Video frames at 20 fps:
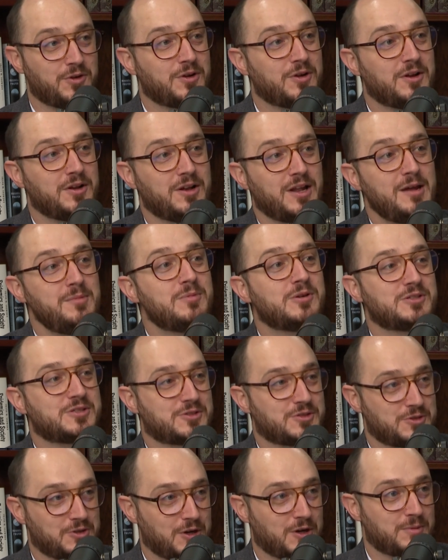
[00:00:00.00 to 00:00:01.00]

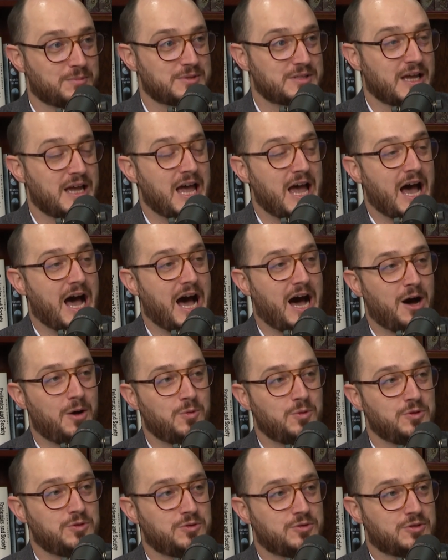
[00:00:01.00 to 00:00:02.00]
layman's terms, how
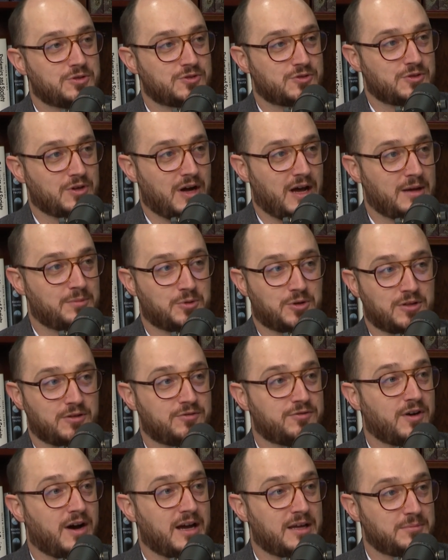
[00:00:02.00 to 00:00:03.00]
would you describe or
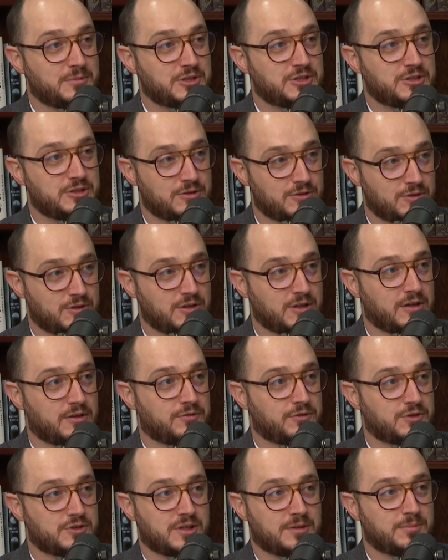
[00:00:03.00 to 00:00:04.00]
define machine learning
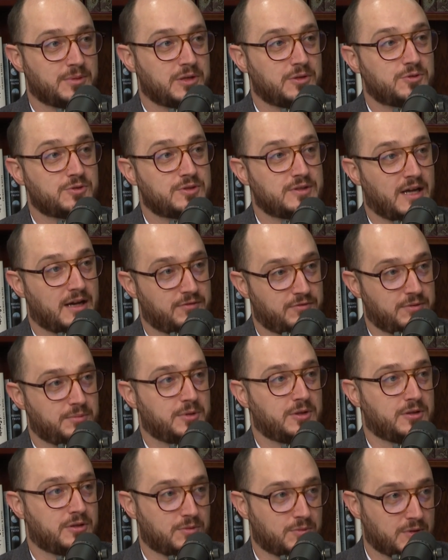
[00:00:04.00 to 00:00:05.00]
for somebody who's not
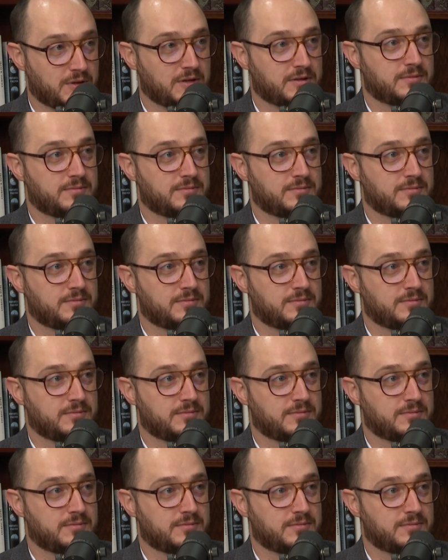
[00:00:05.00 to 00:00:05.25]
familiar with it?